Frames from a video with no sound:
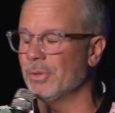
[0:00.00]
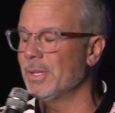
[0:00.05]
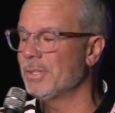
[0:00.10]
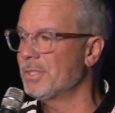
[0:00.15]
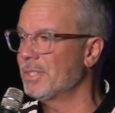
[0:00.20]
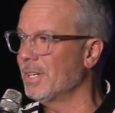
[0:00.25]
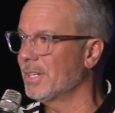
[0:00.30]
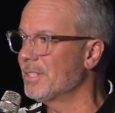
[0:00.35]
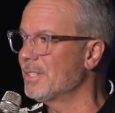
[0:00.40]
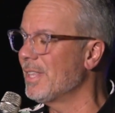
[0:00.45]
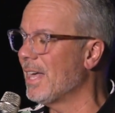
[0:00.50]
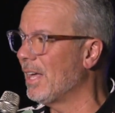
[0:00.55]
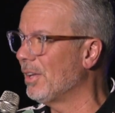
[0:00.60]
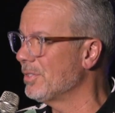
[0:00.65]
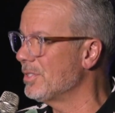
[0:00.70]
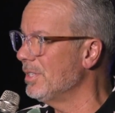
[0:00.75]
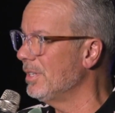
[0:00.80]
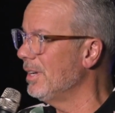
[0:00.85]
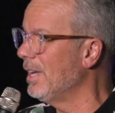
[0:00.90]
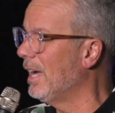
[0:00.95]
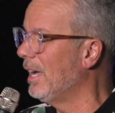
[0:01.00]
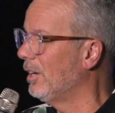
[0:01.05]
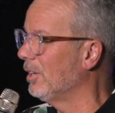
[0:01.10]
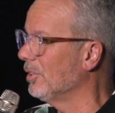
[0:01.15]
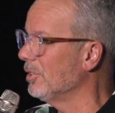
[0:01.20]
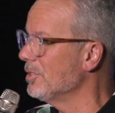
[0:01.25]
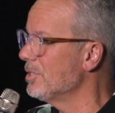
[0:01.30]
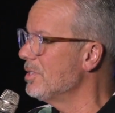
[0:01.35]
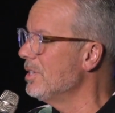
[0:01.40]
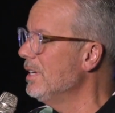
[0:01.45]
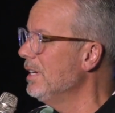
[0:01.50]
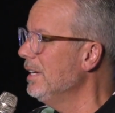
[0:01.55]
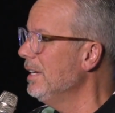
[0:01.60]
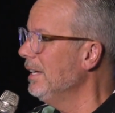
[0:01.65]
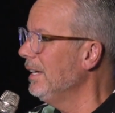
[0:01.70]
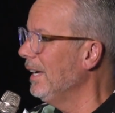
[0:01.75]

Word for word: so that's six thousand dollars.